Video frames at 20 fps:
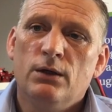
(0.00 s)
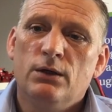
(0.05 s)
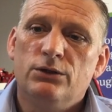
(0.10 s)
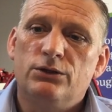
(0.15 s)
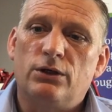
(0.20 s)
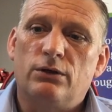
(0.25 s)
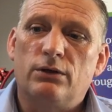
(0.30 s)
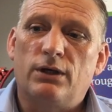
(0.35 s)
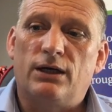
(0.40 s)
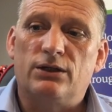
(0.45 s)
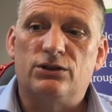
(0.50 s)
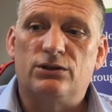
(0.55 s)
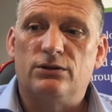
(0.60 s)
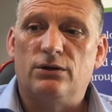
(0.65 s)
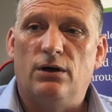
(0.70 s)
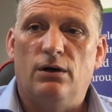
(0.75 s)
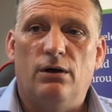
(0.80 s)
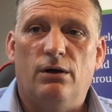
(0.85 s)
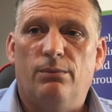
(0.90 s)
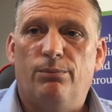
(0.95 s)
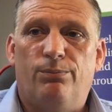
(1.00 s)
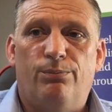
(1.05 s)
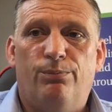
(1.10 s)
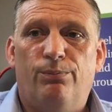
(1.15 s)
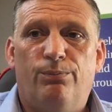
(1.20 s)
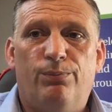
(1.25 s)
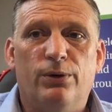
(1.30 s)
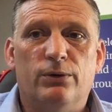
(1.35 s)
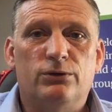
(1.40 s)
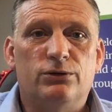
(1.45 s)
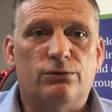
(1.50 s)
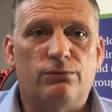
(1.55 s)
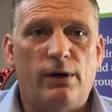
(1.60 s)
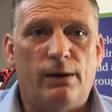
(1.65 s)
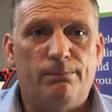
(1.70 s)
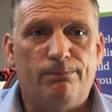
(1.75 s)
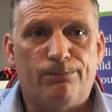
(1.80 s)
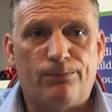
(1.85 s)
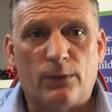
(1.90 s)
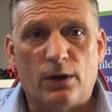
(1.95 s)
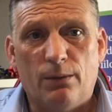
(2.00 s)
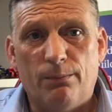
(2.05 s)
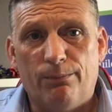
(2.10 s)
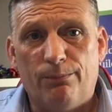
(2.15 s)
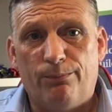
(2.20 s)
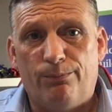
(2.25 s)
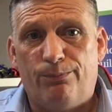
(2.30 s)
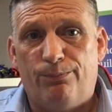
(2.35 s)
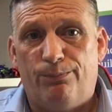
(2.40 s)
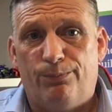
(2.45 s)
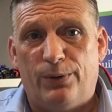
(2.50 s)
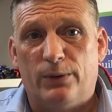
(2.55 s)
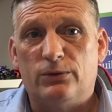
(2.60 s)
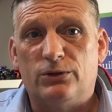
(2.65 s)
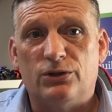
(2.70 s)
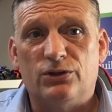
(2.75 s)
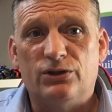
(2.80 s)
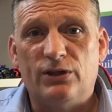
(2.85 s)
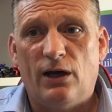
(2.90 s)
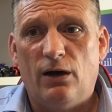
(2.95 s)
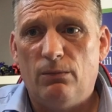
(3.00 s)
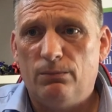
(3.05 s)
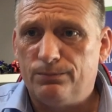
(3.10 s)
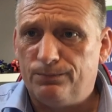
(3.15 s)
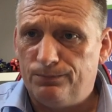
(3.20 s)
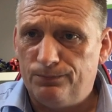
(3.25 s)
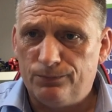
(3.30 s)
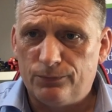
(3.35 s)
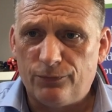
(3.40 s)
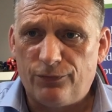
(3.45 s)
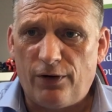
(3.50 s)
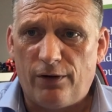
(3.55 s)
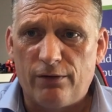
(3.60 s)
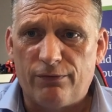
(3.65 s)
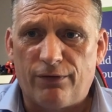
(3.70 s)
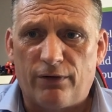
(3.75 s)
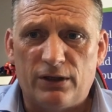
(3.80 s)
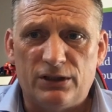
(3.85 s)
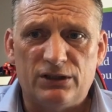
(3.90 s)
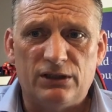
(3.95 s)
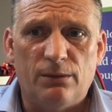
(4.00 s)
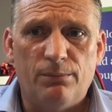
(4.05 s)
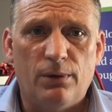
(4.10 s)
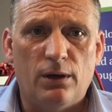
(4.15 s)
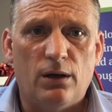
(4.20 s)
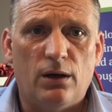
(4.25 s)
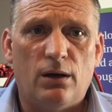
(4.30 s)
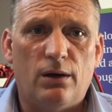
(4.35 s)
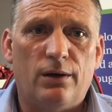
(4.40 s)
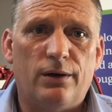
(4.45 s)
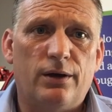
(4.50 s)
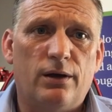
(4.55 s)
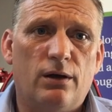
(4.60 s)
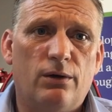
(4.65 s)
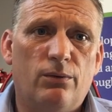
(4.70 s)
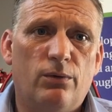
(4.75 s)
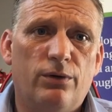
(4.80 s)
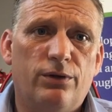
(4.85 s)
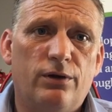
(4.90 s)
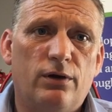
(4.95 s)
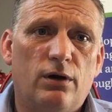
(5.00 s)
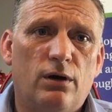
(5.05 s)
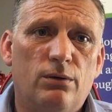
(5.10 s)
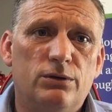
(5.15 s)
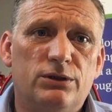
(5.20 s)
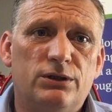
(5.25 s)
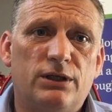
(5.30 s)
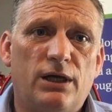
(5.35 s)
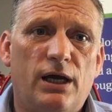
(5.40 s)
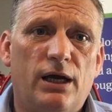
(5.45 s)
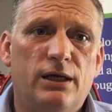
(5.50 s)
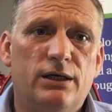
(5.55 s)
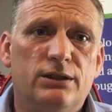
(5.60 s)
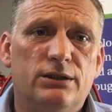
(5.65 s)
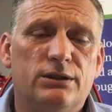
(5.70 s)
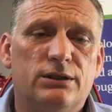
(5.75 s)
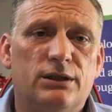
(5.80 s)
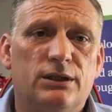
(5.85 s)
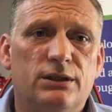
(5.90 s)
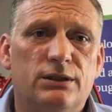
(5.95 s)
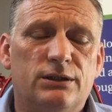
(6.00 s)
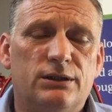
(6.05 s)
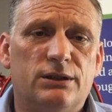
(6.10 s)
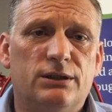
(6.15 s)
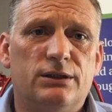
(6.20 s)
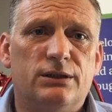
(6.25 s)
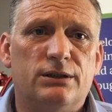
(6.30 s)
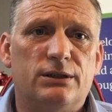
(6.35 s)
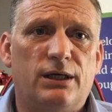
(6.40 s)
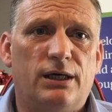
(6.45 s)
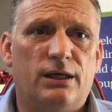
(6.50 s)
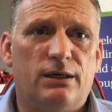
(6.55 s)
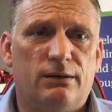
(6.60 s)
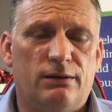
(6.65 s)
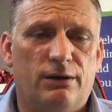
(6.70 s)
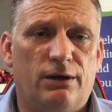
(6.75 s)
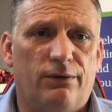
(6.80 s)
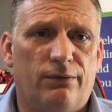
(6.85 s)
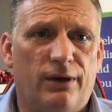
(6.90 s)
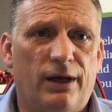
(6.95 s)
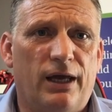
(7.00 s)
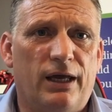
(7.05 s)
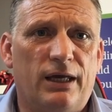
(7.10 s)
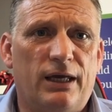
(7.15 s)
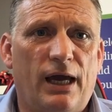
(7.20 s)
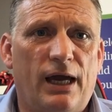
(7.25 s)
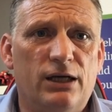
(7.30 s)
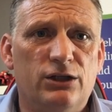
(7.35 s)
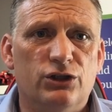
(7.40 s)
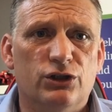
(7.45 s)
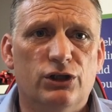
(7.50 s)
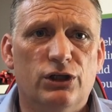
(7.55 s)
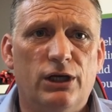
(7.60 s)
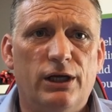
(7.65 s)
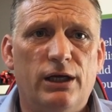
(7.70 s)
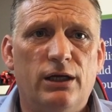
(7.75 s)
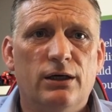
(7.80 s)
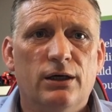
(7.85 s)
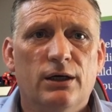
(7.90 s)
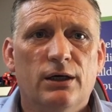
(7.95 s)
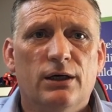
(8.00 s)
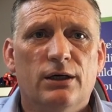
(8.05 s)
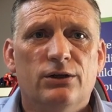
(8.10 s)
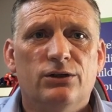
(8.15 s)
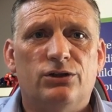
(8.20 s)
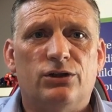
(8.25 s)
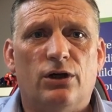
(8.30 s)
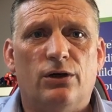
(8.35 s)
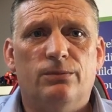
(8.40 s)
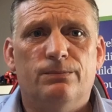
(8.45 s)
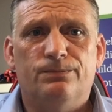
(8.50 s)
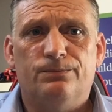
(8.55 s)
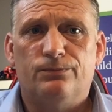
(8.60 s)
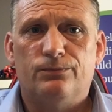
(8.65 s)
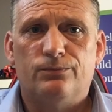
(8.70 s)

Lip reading: So that's build to rent. Build to sell, very, very similar. One thing I would say is engage early. So